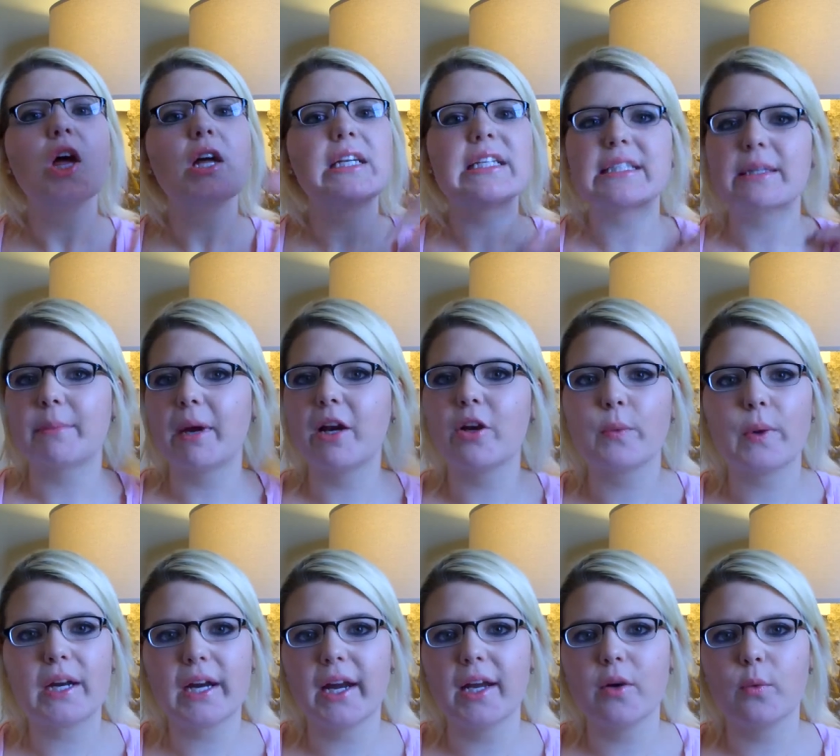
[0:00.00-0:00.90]
Doesn't matter
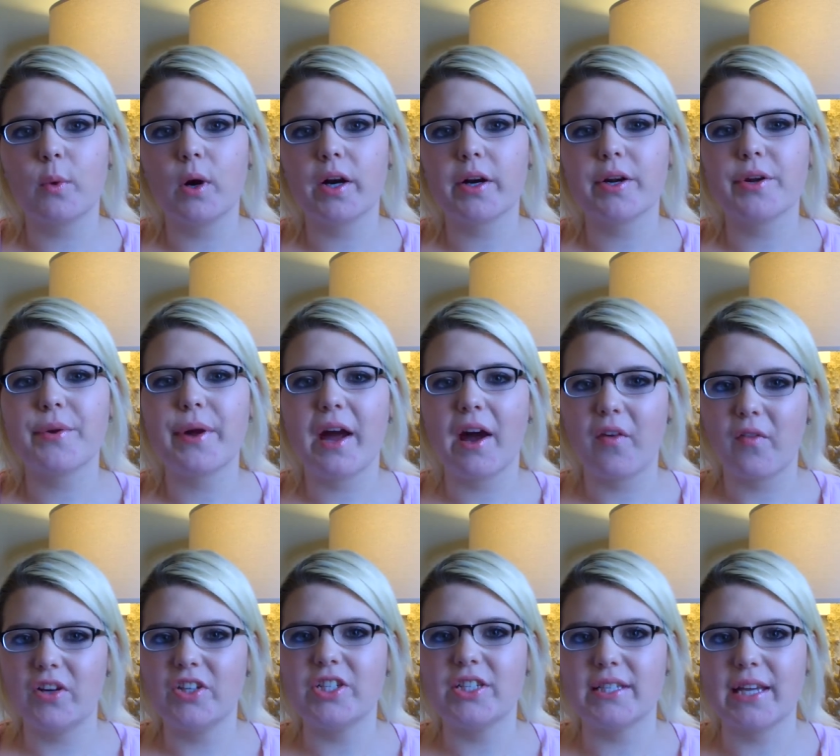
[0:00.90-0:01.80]
what kind of water you
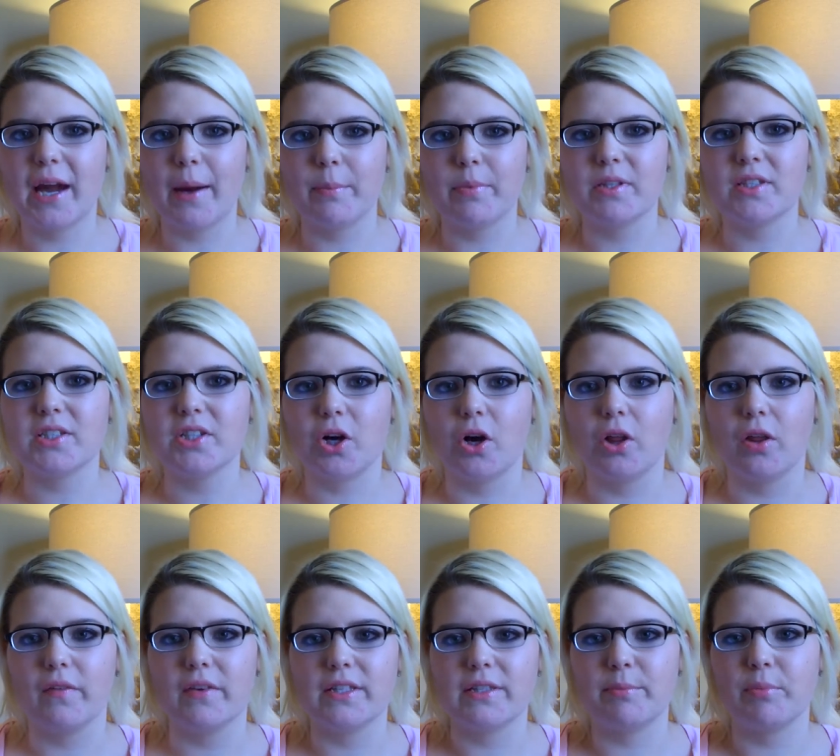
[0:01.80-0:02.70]
have, it just happens to
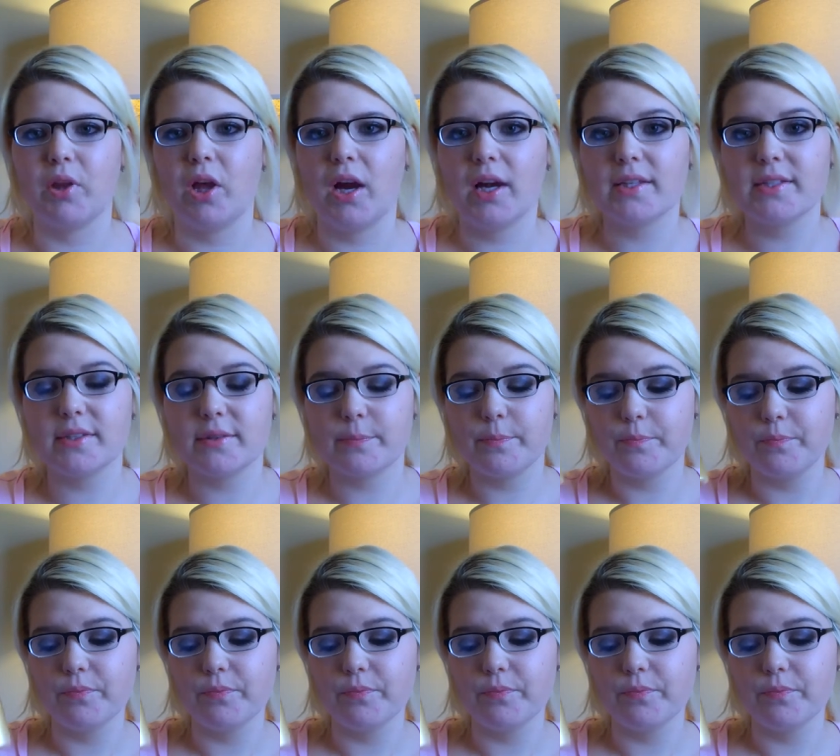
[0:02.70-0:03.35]
all of us blondes.